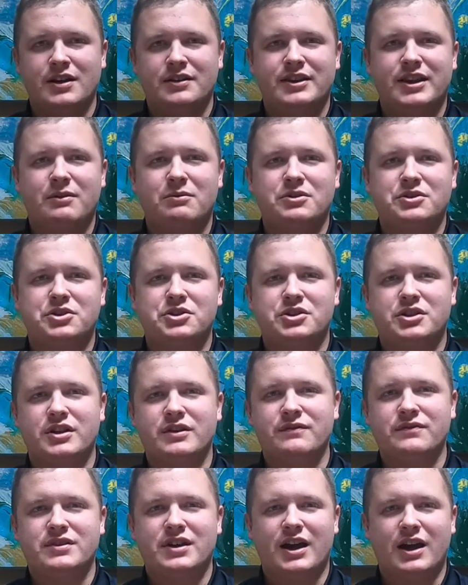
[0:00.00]
that would
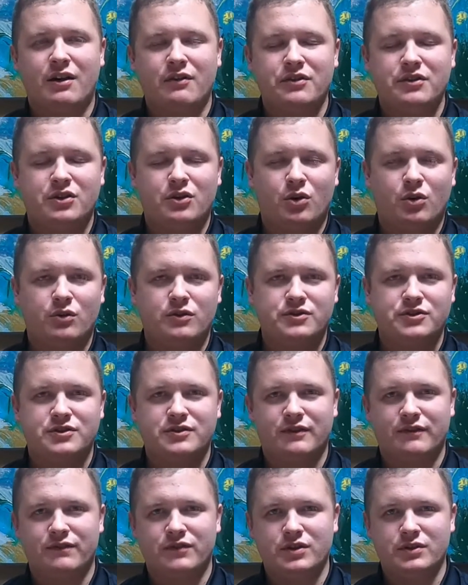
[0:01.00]
shift how the courts
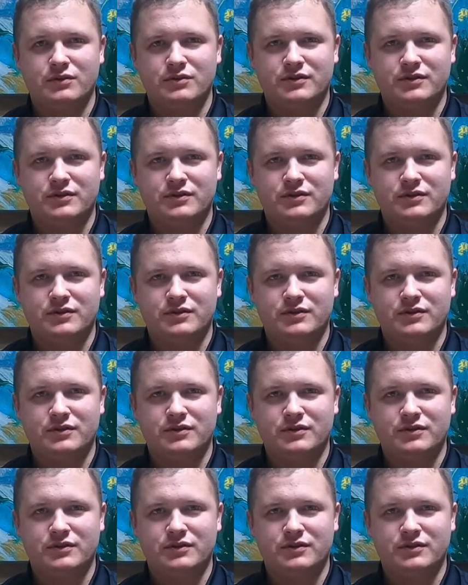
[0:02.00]
view